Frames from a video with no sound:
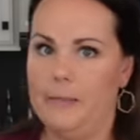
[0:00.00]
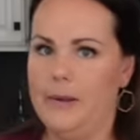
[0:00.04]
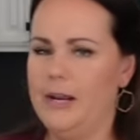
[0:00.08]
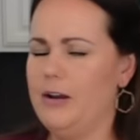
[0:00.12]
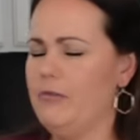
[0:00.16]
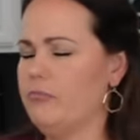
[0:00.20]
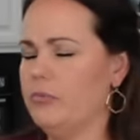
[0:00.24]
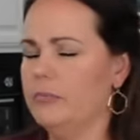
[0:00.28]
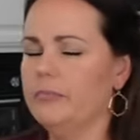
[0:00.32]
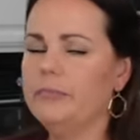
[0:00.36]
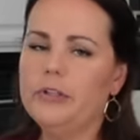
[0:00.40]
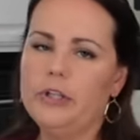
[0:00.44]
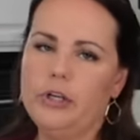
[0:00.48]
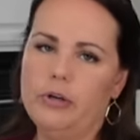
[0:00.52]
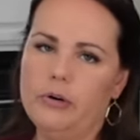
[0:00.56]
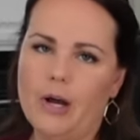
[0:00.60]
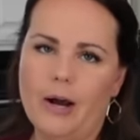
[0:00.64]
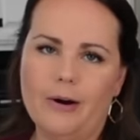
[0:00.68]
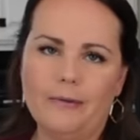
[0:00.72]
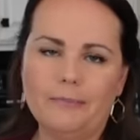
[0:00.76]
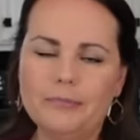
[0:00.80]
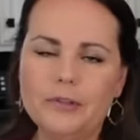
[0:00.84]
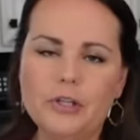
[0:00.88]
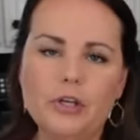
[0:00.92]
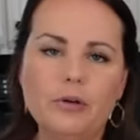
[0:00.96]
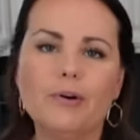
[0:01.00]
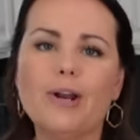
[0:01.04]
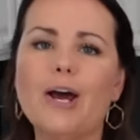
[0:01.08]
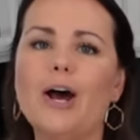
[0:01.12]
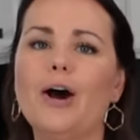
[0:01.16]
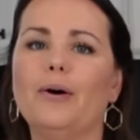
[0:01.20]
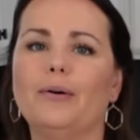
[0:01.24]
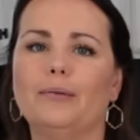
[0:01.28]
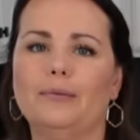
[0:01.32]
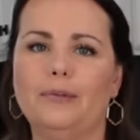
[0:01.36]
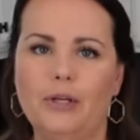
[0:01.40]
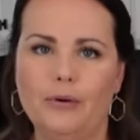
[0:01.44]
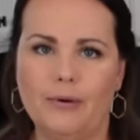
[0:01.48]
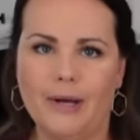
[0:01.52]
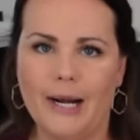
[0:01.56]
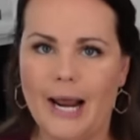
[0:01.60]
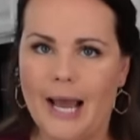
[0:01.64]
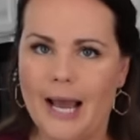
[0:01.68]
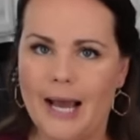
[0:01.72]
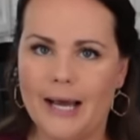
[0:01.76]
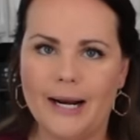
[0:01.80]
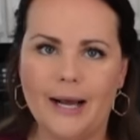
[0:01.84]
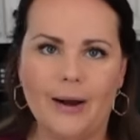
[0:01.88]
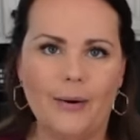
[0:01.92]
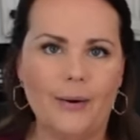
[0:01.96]
I mean, you know, you know, you can
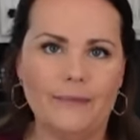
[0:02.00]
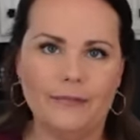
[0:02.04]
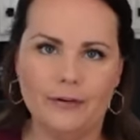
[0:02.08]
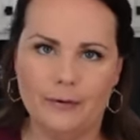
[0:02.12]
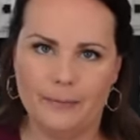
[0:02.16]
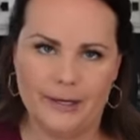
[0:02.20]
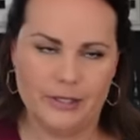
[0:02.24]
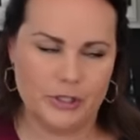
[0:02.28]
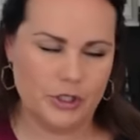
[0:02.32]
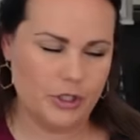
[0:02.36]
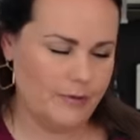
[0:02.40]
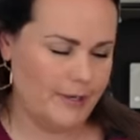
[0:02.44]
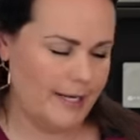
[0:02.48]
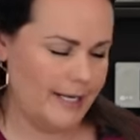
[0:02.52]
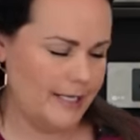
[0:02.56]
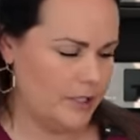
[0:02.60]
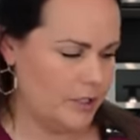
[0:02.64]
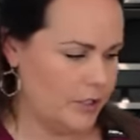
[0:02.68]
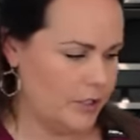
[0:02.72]
add however much you need